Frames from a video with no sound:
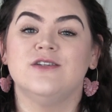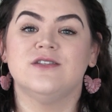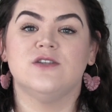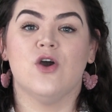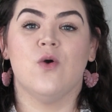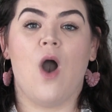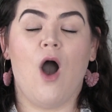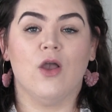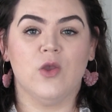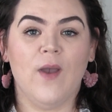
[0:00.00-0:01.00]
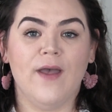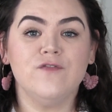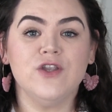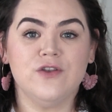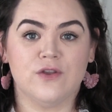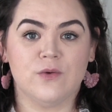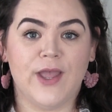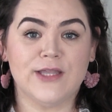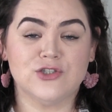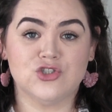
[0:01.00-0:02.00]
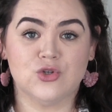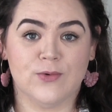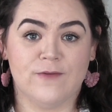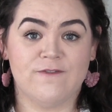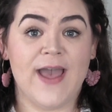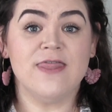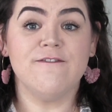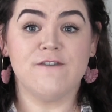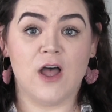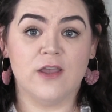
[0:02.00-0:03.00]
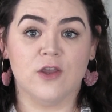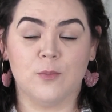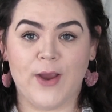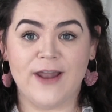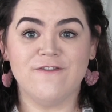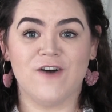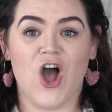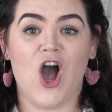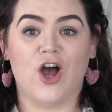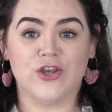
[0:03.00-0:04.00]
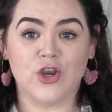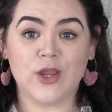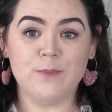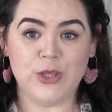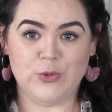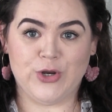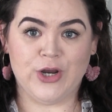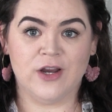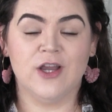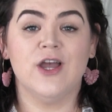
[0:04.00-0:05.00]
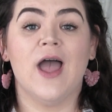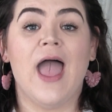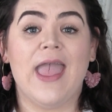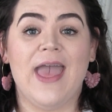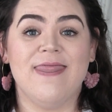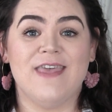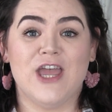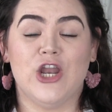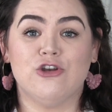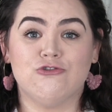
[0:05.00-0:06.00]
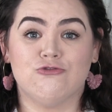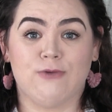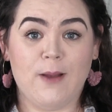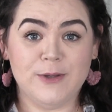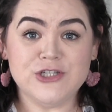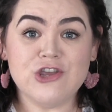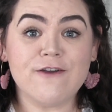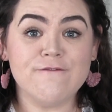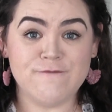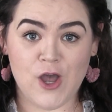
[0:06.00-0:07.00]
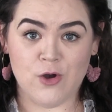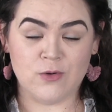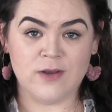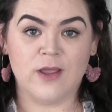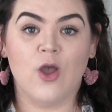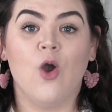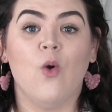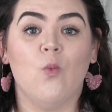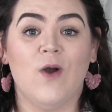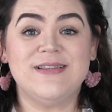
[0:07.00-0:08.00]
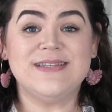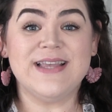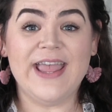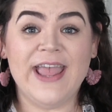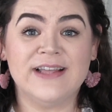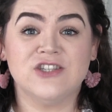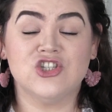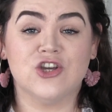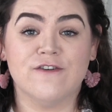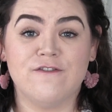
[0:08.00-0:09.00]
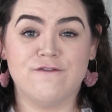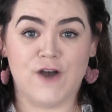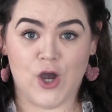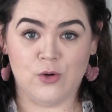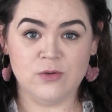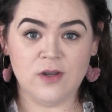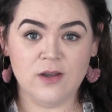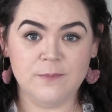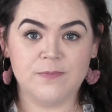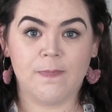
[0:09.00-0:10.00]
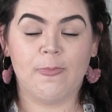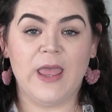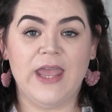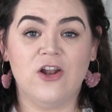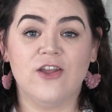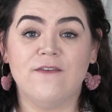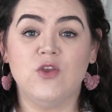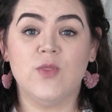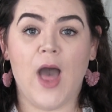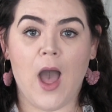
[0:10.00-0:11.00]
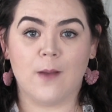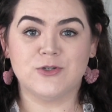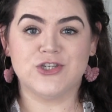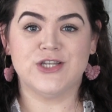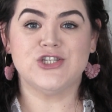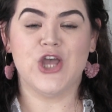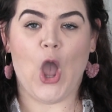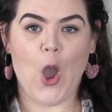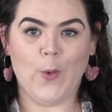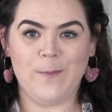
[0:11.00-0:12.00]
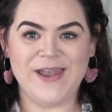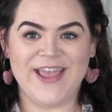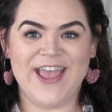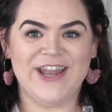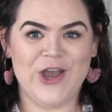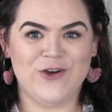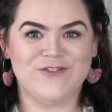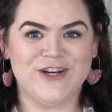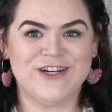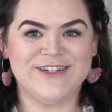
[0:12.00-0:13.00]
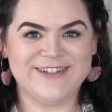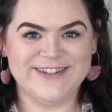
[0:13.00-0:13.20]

So all you have to do is find the font, your brand font, on your computer, and then drop it to your phone. Once it hits your phone, it'll give you the option to open it in Over.